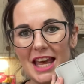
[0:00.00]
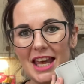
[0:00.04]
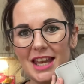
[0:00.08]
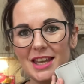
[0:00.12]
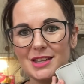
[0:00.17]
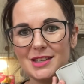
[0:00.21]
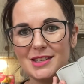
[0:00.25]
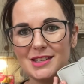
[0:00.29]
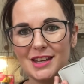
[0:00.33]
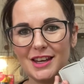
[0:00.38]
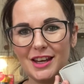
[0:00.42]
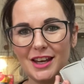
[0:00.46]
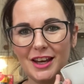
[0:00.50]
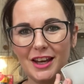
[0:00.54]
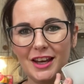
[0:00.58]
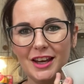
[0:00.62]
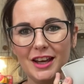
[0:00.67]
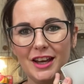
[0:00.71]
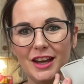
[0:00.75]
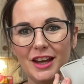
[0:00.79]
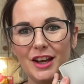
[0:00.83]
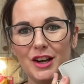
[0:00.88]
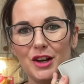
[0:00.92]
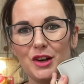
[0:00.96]
enter
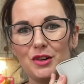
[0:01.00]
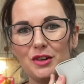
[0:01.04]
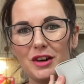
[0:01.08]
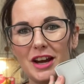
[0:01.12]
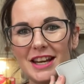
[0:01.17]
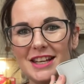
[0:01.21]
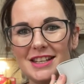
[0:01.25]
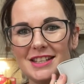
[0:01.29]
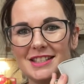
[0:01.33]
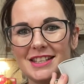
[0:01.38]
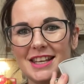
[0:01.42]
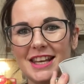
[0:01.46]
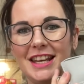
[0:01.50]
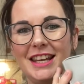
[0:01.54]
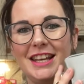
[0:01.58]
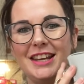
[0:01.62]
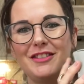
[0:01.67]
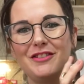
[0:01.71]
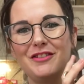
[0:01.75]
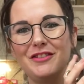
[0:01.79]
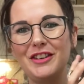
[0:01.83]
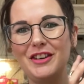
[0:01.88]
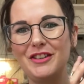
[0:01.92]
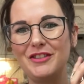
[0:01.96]

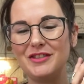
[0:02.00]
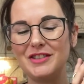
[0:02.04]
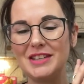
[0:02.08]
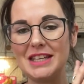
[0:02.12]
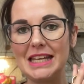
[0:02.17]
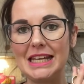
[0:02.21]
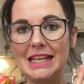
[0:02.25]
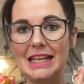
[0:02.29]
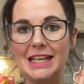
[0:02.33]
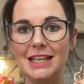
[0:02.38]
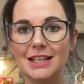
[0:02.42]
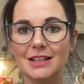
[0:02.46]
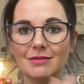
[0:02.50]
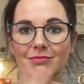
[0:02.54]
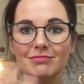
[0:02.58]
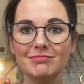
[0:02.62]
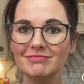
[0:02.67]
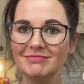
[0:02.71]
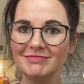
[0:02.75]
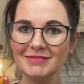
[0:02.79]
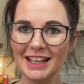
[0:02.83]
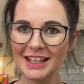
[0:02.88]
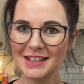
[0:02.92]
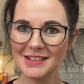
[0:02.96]
crazy15.
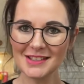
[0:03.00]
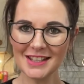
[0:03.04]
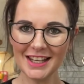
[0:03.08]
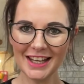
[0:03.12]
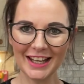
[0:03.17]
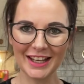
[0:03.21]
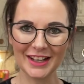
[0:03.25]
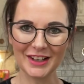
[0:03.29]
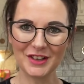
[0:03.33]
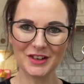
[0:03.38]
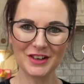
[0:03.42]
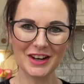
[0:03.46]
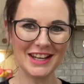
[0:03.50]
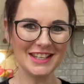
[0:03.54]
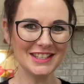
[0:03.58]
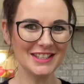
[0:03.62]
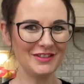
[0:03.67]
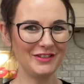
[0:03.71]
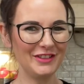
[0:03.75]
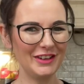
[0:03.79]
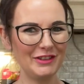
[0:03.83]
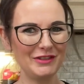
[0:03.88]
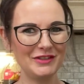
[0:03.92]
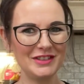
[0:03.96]
That's it,
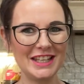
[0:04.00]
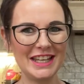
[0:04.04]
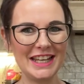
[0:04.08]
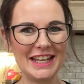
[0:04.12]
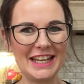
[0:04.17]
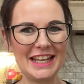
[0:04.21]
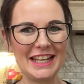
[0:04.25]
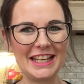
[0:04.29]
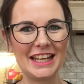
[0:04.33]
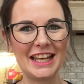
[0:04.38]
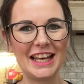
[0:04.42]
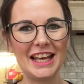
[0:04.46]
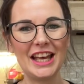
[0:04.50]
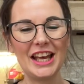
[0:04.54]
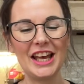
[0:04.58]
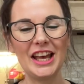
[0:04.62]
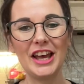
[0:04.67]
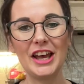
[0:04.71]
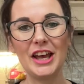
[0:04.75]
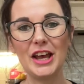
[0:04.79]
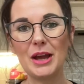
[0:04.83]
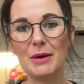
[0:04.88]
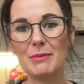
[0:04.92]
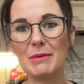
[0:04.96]
crazy15.
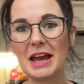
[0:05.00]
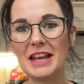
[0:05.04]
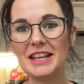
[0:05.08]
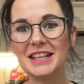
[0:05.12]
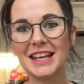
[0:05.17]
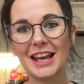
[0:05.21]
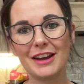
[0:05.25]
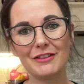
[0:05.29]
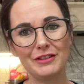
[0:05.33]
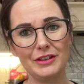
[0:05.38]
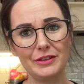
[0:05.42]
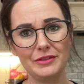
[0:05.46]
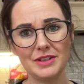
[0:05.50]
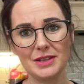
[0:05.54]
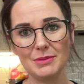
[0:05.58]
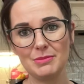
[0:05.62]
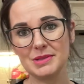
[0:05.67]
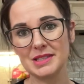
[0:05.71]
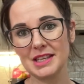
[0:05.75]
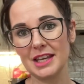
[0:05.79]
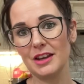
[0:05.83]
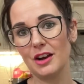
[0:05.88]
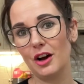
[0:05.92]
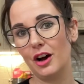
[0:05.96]
And you get
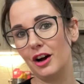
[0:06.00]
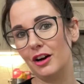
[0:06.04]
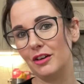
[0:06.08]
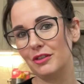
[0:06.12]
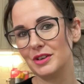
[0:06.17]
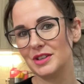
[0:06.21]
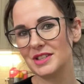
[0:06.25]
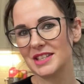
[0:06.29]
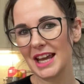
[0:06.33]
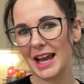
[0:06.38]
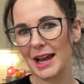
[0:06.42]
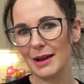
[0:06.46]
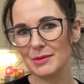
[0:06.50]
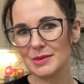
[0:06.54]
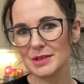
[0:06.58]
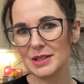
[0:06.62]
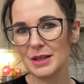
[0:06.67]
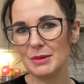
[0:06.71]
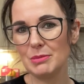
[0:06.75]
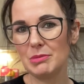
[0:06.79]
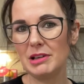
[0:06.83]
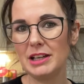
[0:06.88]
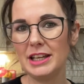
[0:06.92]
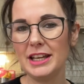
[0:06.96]
15% off, which is
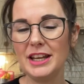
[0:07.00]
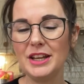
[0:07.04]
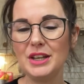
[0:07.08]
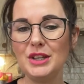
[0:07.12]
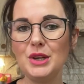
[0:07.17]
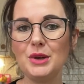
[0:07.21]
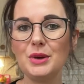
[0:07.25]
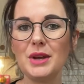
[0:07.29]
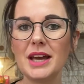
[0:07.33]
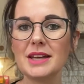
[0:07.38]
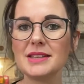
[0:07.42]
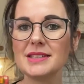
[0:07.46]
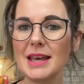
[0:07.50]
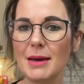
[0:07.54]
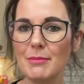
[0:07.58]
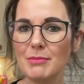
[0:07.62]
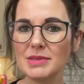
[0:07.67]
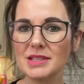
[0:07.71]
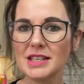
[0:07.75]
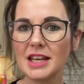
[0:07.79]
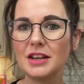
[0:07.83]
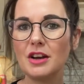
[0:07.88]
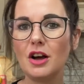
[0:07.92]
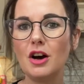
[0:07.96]
absolutely brilliant. You get
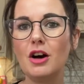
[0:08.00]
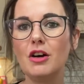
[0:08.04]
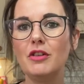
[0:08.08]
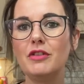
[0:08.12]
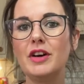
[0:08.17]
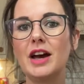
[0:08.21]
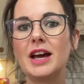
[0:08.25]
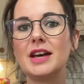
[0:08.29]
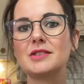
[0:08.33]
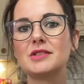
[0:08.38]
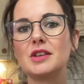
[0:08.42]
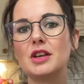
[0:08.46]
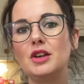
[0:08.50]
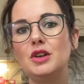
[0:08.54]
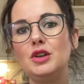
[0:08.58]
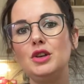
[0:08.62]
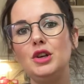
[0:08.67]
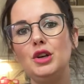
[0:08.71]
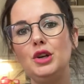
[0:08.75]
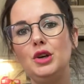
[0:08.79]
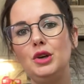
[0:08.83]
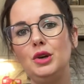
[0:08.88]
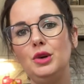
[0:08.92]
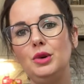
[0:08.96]
10% off as a
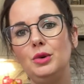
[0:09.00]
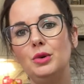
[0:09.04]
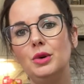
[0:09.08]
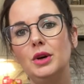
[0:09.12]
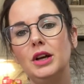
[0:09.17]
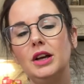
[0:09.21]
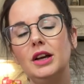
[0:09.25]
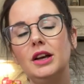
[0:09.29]
new